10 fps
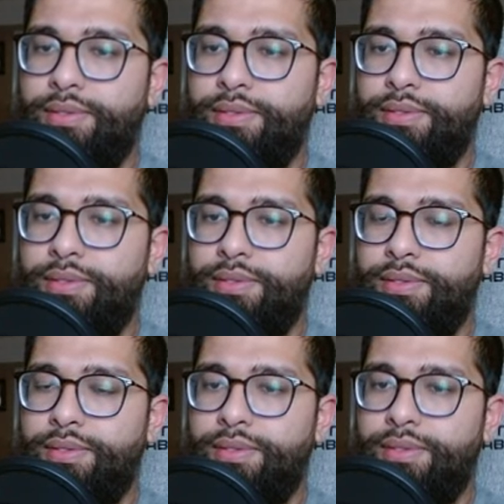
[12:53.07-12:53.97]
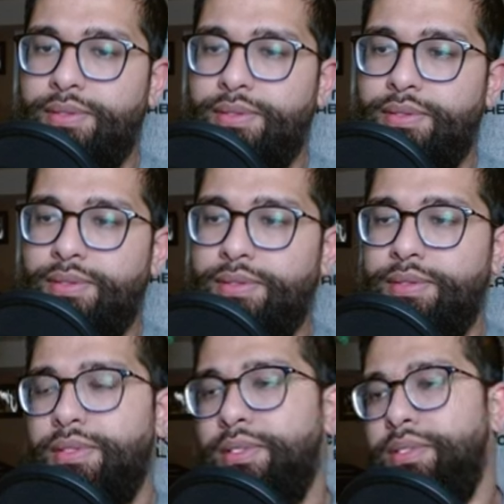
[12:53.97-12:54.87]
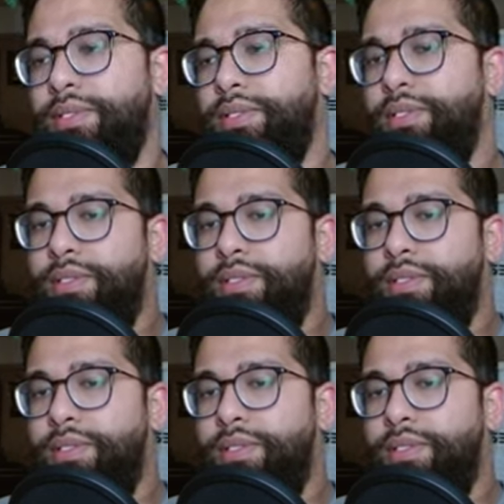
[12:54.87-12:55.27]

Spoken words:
Nobody speaks.